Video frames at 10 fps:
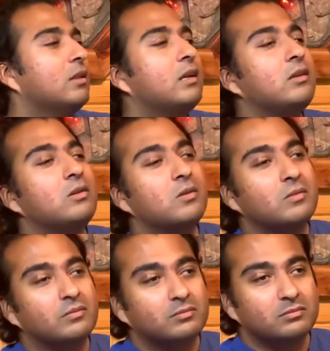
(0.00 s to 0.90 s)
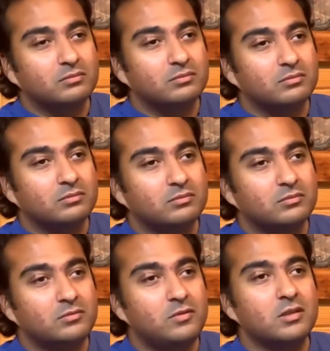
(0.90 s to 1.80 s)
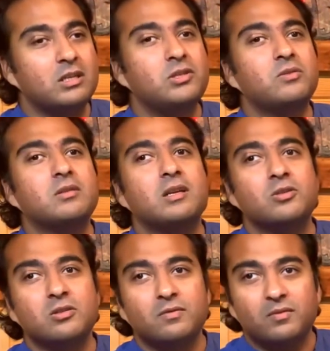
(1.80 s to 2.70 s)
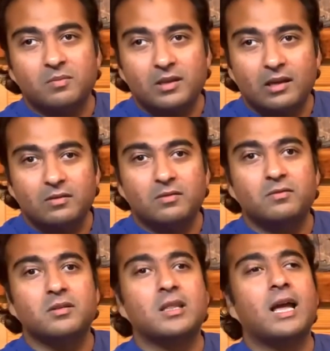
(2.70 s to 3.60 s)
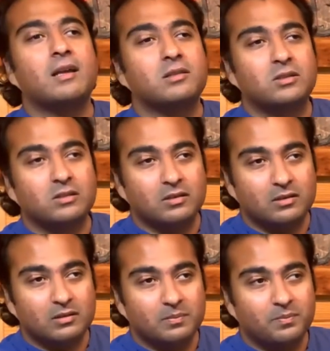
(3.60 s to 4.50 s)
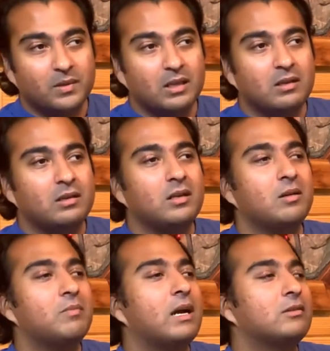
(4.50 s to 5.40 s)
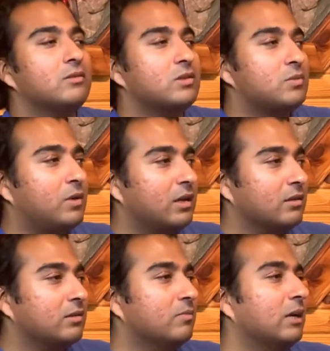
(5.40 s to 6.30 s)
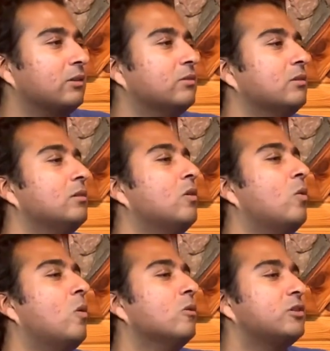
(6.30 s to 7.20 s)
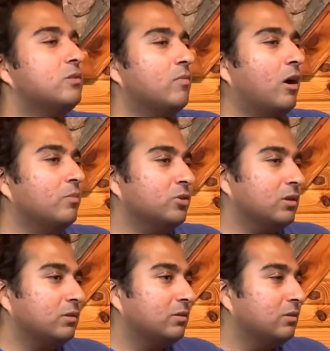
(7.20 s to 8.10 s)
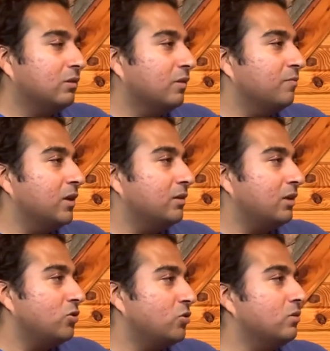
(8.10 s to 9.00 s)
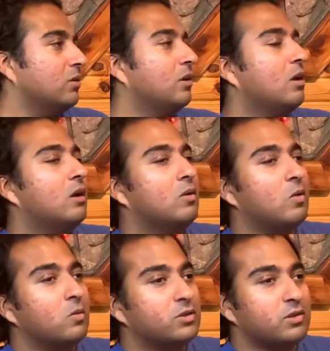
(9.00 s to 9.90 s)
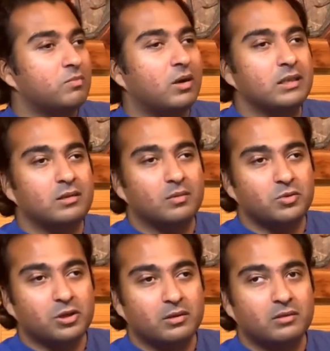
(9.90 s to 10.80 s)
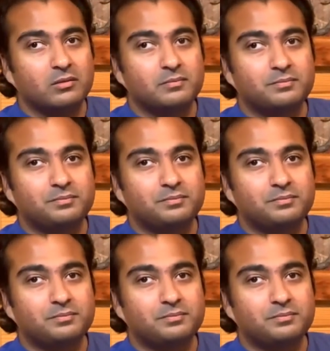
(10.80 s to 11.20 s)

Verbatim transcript: Let it go. Release your attention from that. Relax. Come back to the smile. Come back to a wholesome object of meditation, a wholesome mind object.